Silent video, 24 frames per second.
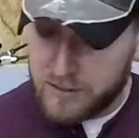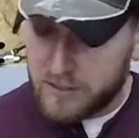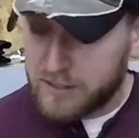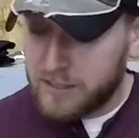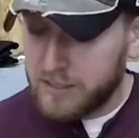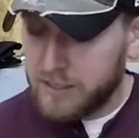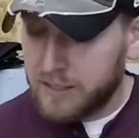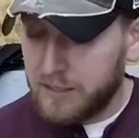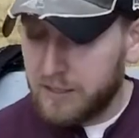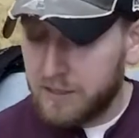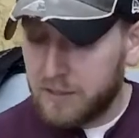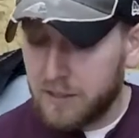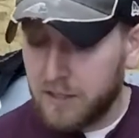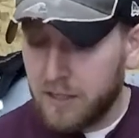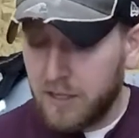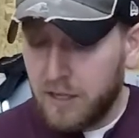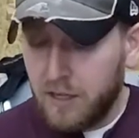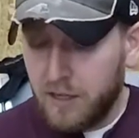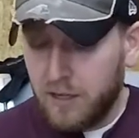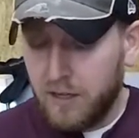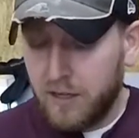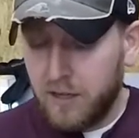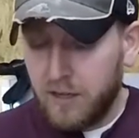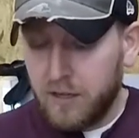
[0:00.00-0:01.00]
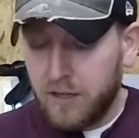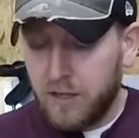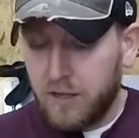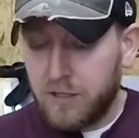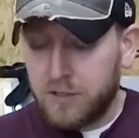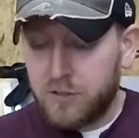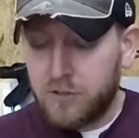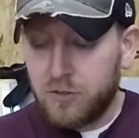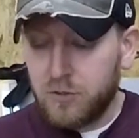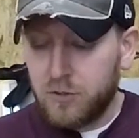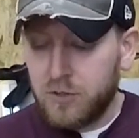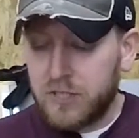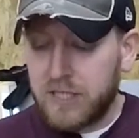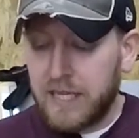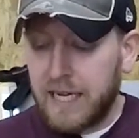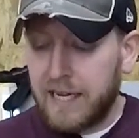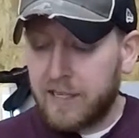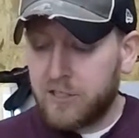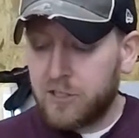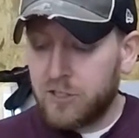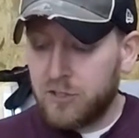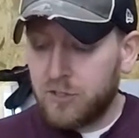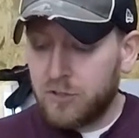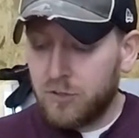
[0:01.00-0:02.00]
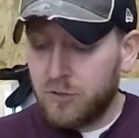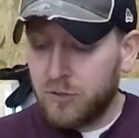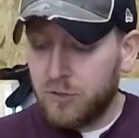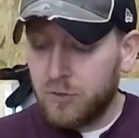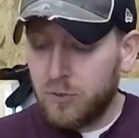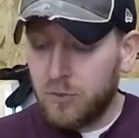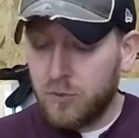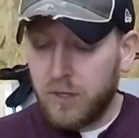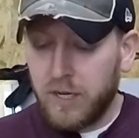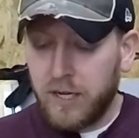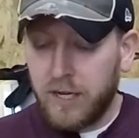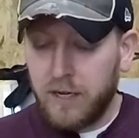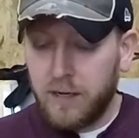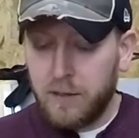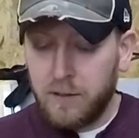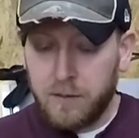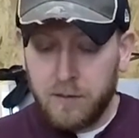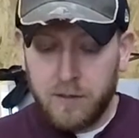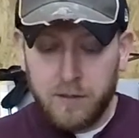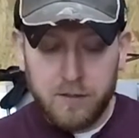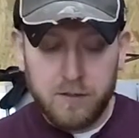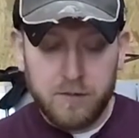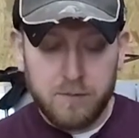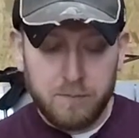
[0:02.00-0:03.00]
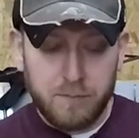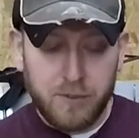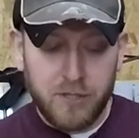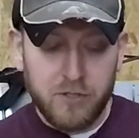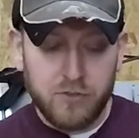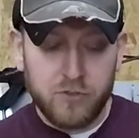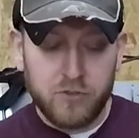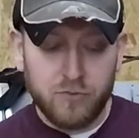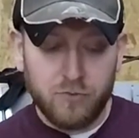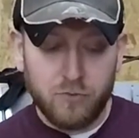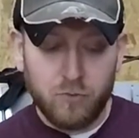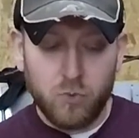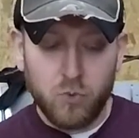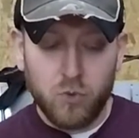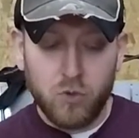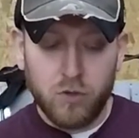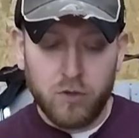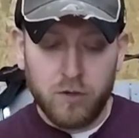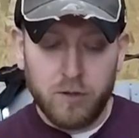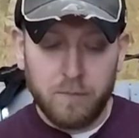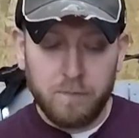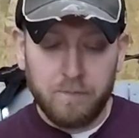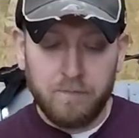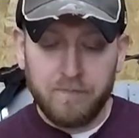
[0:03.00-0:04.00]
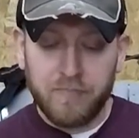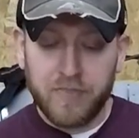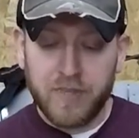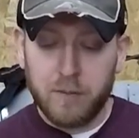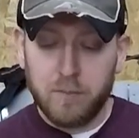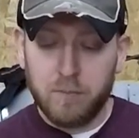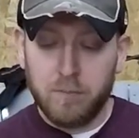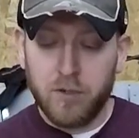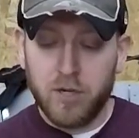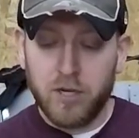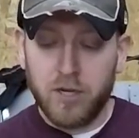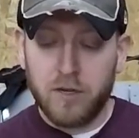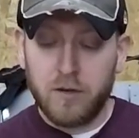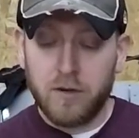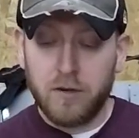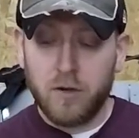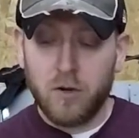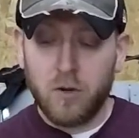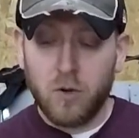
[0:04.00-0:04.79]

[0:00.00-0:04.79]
see it, uh, to attach it to a piece of wood. But